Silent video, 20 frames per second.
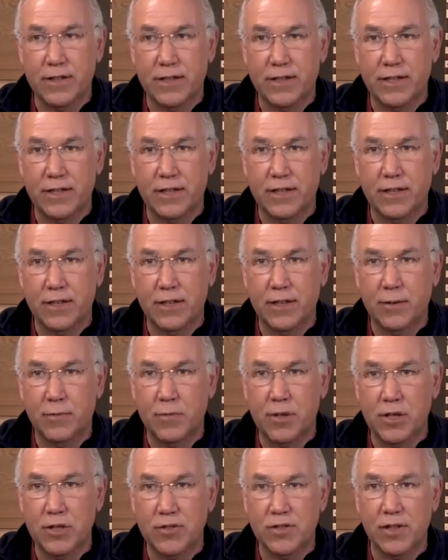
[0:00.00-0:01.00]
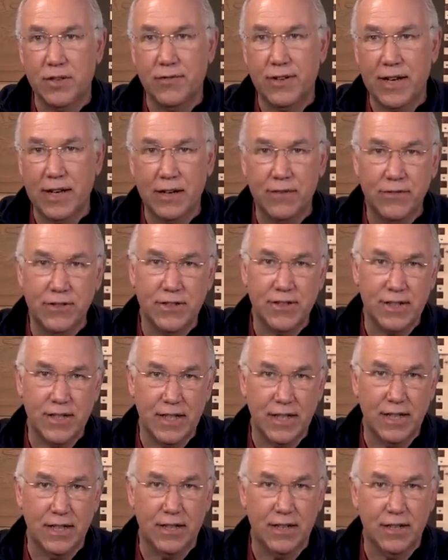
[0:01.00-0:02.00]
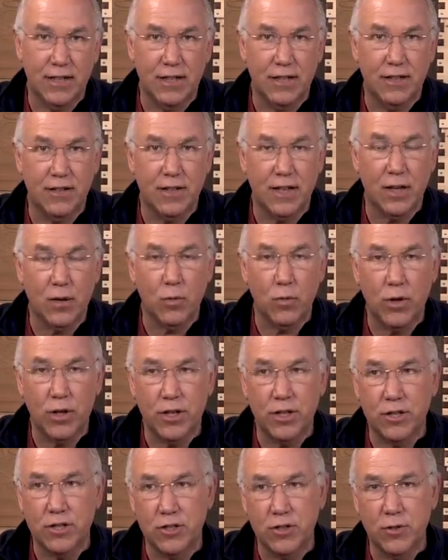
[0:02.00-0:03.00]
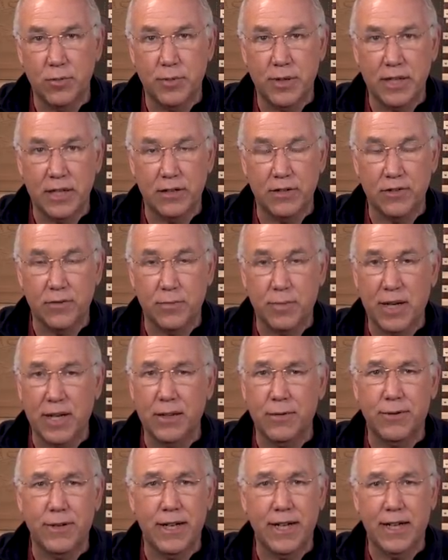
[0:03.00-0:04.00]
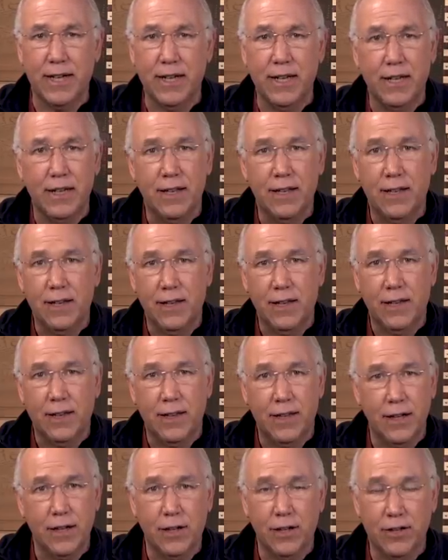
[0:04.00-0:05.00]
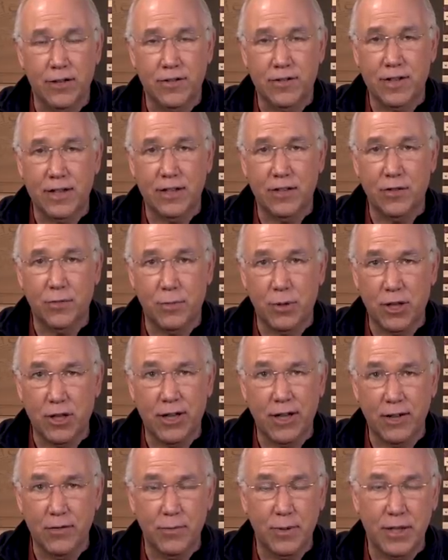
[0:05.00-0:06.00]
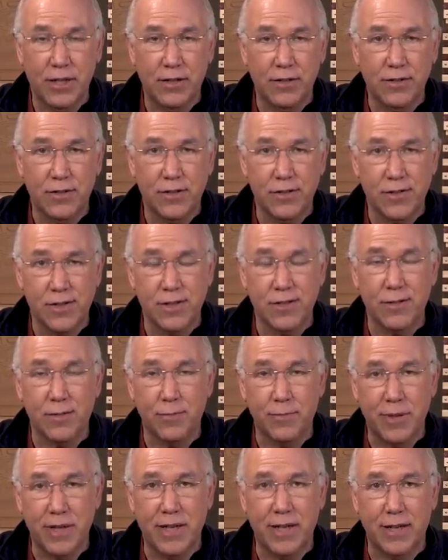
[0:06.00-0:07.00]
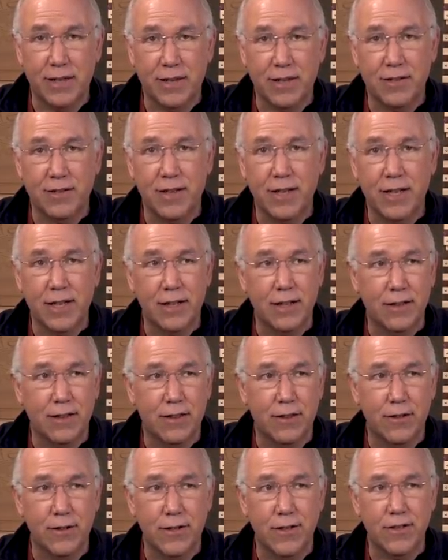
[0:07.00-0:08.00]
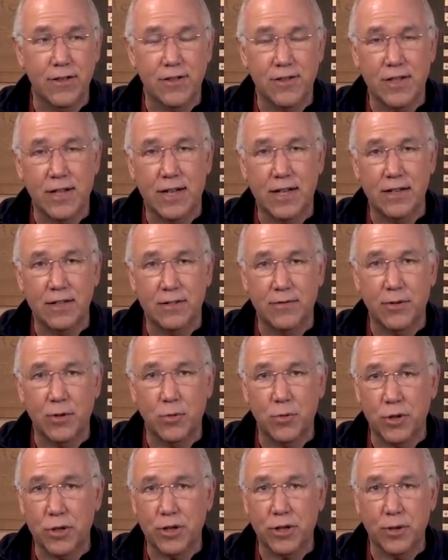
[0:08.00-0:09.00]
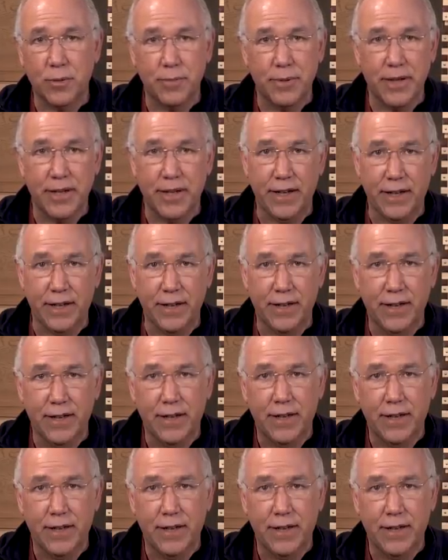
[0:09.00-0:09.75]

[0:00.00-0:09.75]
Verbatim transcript: Uh, the most I've ever seen is like one or two beetles. By the way, they call those things small hive beetles. Those things are big. That's like a third the size of a worker bee.